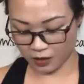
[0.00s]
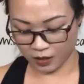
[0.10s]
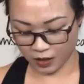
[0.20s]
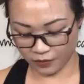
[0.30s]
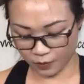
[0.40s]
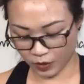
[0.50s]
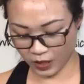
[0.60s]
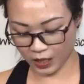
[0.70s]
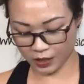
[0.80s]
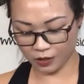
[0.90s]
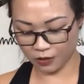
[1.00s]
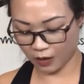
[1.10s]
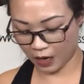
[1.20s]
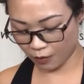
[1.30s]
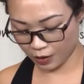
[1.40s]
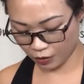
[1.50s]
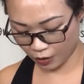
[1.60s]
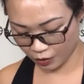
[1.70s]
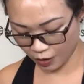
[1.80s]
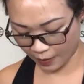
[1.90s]
if you put it into our
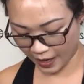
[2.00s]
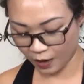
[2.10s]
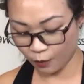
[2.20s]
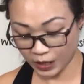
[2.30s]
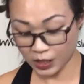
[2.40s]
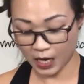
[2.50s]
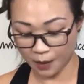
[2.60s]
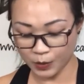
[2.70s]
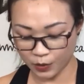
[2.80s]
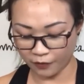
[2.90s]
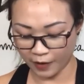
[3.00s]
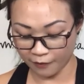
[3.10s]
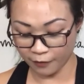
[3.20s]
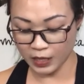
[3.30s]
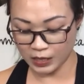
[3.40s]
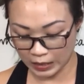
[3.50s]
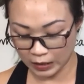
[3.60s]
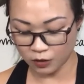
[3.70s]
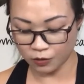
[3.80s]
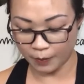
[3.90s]
drawstring bag, which comes with every
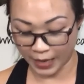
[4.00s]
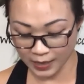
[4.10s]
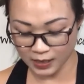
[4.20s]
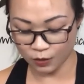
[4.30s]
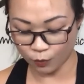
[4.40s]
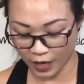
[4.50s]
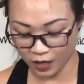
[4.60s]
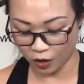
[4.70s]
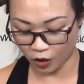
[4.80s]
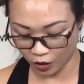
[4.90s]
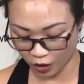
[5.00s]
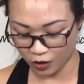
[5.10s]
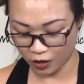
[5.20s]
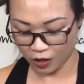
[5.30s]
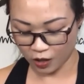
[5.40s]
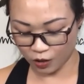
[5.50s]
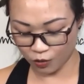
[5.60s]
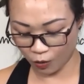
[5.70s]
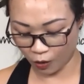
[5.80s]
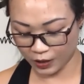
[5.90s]
single mat, whether or not
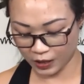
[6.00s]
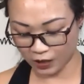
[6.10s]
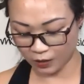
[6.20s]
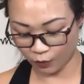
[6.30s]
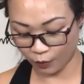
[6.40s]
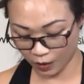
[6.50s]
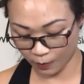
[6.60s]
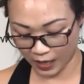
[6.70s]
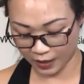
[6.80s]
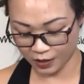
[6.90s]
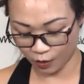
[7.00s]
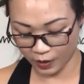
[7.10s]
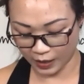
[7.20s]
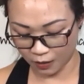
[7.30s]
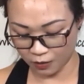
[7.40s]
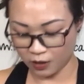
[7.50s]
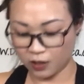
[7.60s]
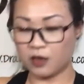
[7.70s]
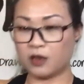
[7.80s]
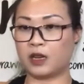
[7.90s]
you order with markers or without,
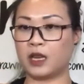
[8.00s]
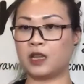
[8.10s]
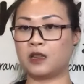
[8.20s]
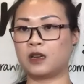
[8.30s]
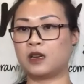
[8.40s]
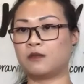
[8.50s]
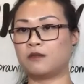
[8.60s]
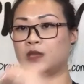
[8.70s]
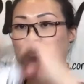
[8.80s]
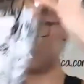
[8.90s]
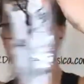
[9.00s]
and it just